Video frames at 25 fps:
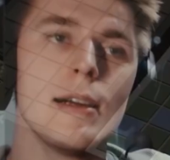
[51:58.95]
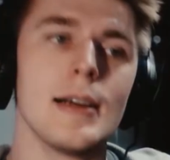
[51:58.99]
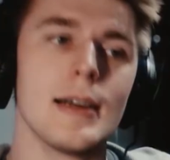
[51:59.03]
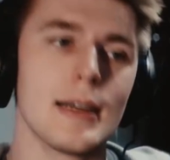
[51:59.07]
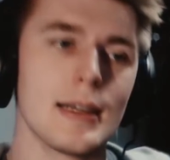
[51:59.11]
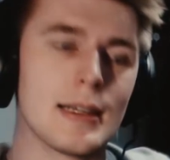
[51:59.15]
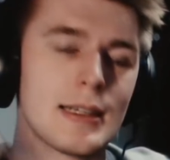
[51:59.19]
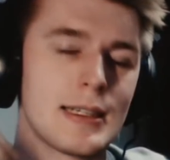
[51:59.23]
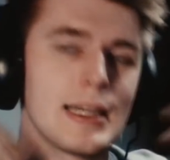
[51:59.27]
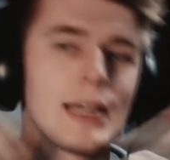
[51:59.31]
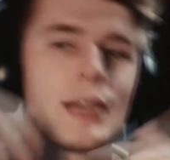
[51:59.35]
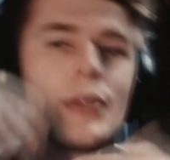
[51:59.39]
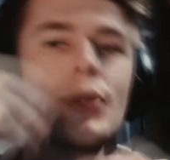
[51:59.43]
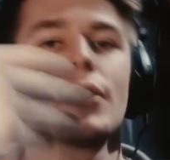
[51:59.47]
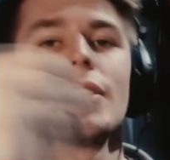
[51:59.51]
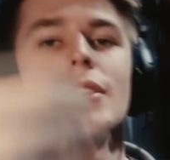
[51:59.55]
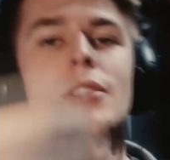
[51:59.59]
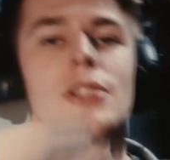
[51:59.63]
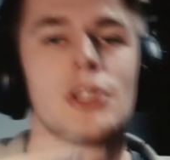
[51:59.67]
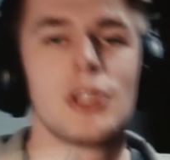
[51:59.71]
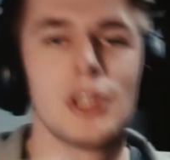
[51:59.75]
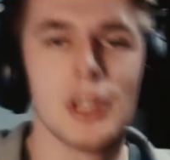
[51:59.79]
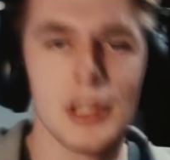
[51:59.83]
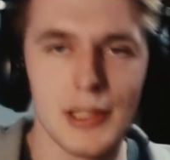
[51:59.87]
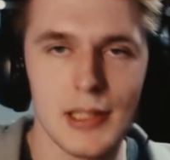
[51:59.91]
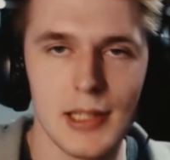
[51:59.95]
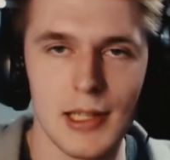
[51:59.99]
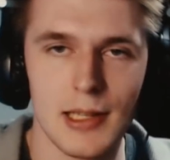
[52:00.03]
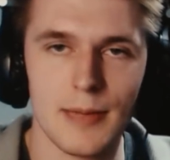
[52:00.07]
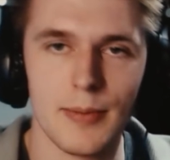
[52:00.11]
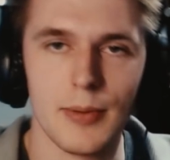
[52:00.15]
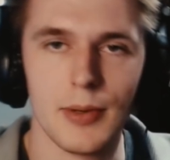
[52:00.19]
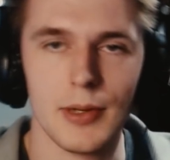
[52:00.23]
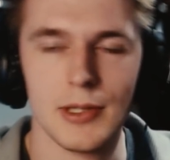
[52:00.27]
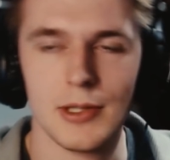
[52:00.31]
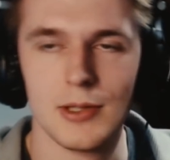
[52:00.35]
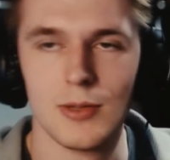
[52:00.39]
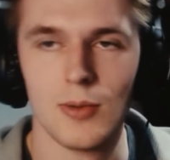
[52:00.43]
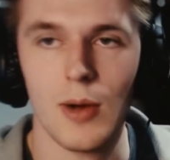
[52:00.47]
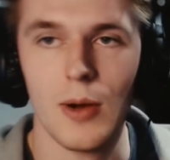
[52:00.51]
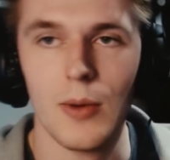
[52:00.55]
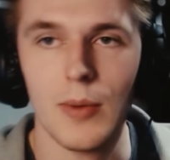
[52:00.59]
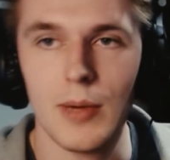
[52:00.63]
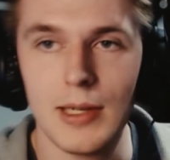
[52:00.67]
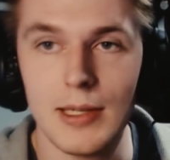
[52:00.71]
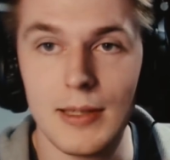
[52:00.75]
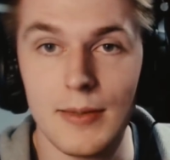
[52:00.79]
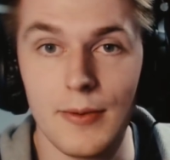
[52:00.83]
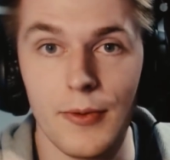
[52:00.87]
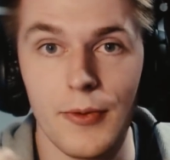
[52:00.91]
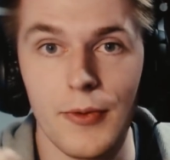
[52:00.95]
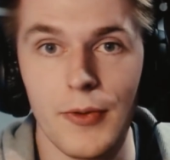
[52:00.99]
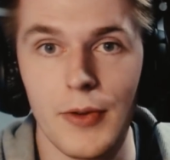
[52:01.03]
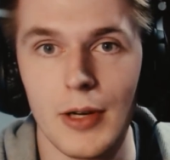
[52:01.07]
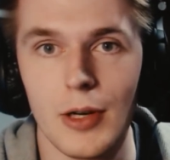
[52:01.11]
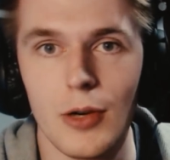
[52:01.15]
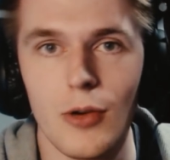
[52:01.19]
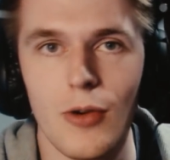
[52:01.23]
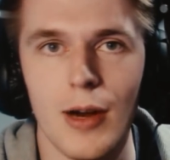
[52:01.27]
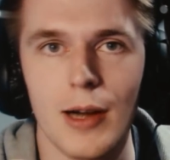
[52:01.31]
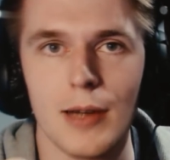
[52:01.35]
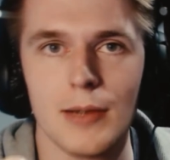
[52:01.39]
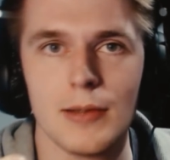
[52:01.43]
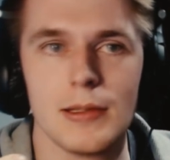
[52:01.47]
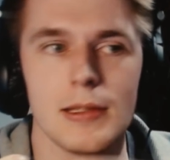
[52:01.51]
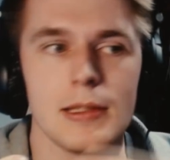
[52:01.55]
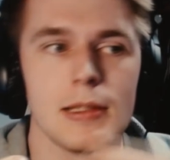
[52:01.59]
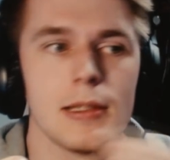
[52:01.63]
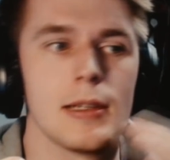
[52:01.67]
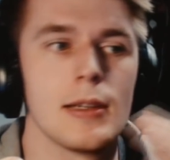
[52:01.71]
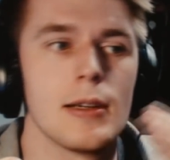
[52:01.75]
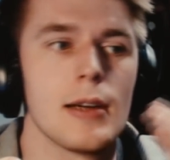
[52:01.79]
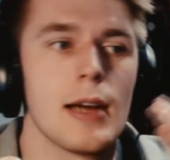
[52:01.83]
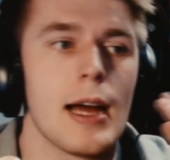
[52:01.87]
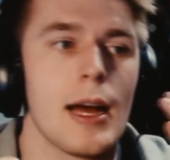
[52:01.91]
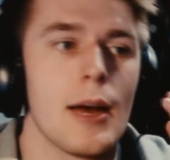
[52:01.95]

Get this just to the point where we can figure out how